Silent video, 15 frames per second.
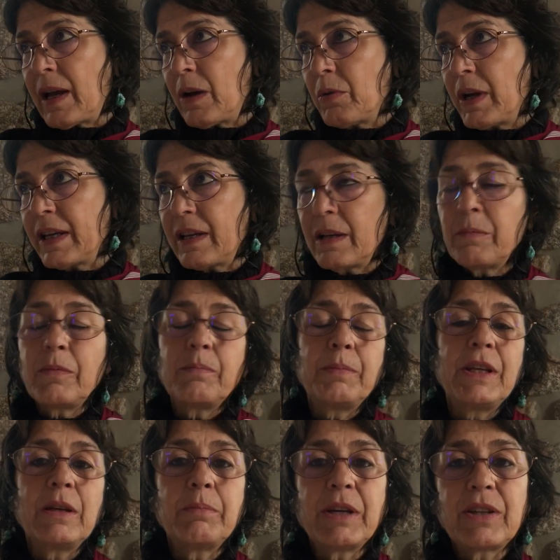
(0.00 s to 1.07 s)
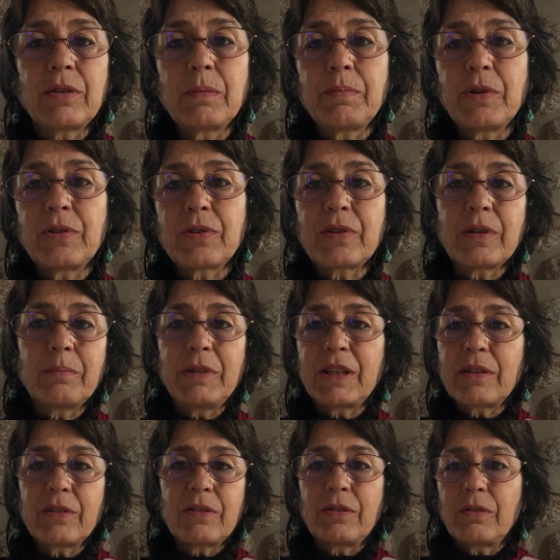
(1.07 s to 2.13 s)
I can be a better person
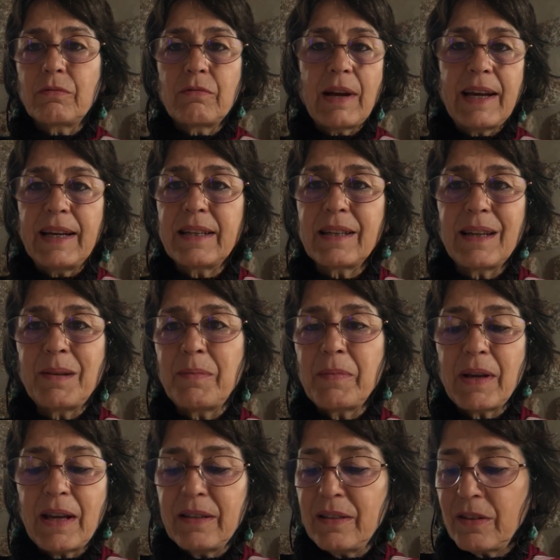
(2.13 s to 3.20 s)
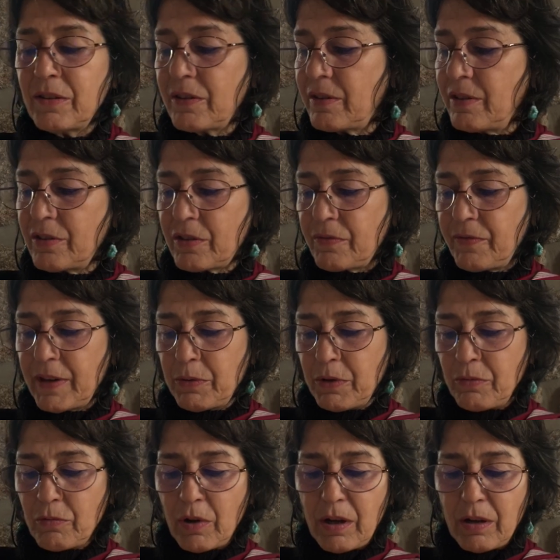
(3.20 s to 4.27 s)
because you're right, I did this very
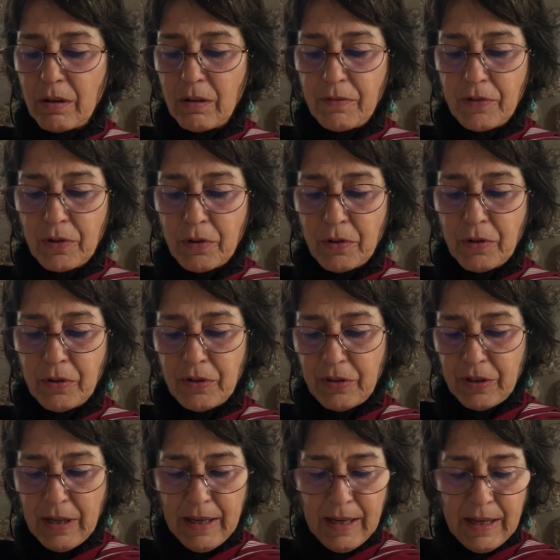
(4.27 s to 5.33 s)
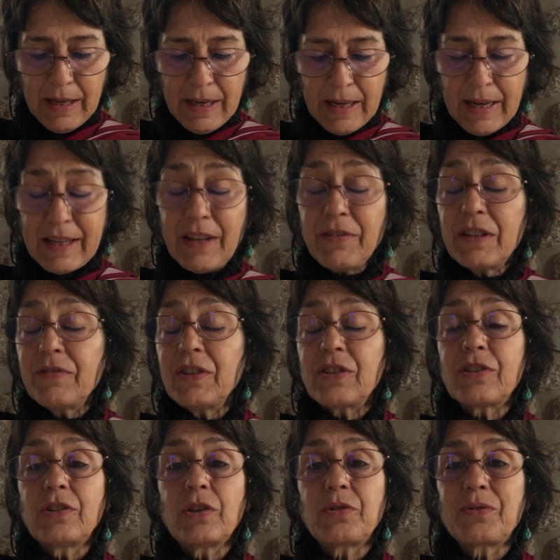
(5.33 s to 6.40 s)
wrong, of course. And even if
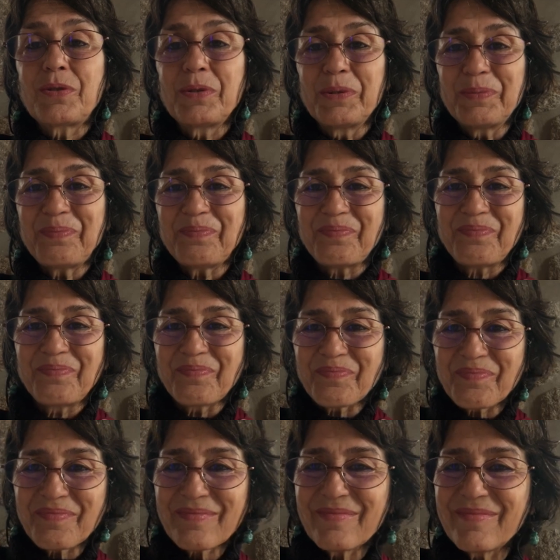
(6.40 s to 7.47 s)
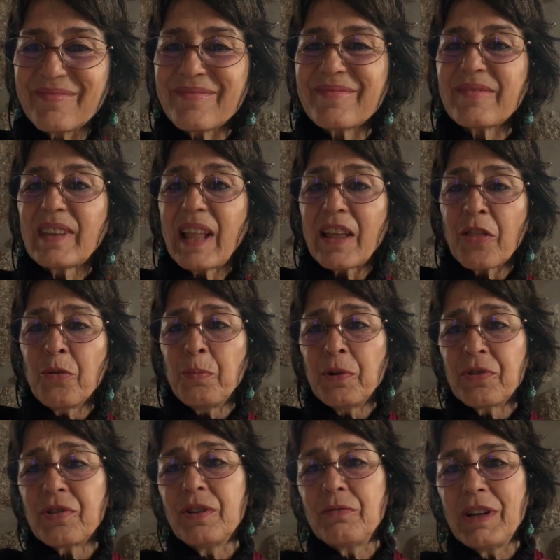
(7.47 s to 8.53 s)
it's not true, the
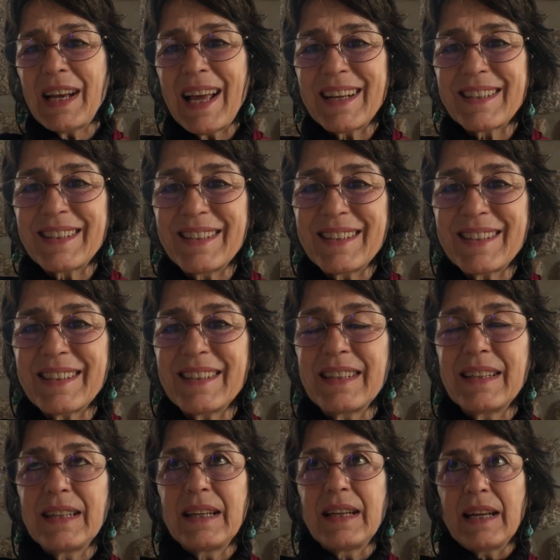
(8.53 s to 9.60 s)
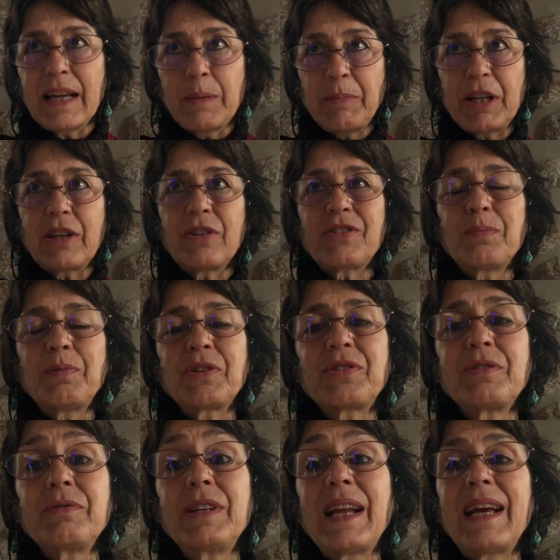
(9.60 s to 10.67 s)
person relaxes. And because the
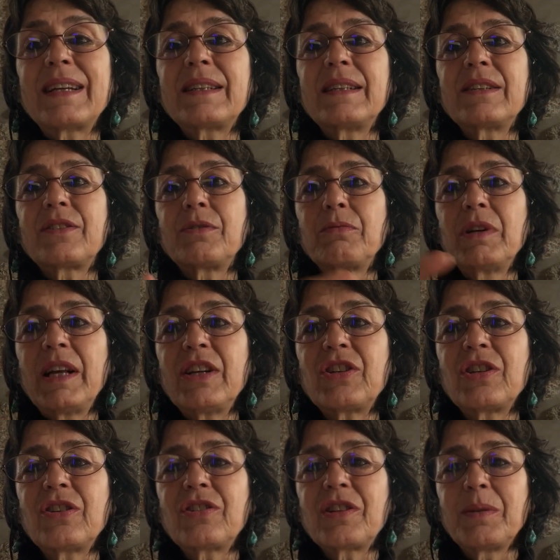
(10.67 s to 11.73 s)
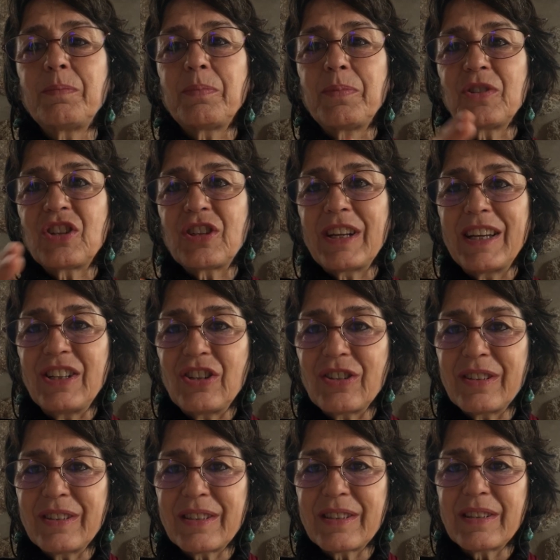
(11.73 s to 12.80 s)
person relaxes, the relationship
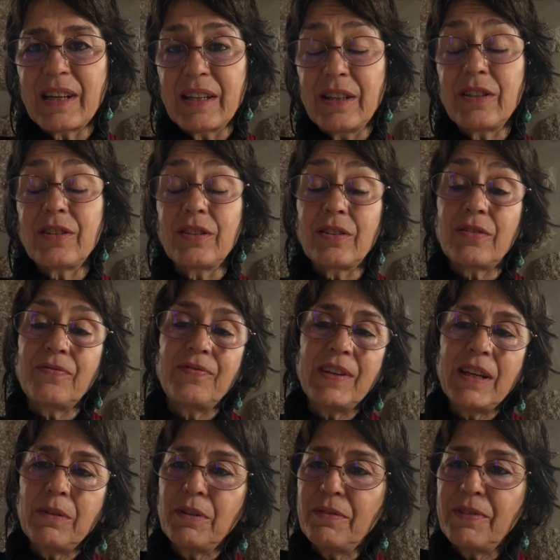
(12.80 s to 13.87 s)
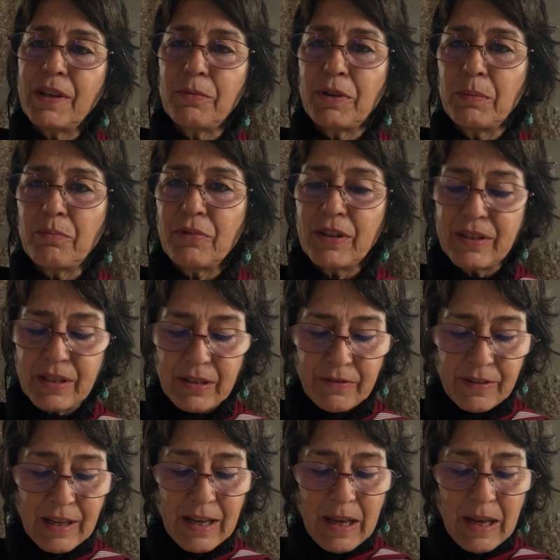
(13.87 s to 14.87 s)
changes. And it is very, very impressive.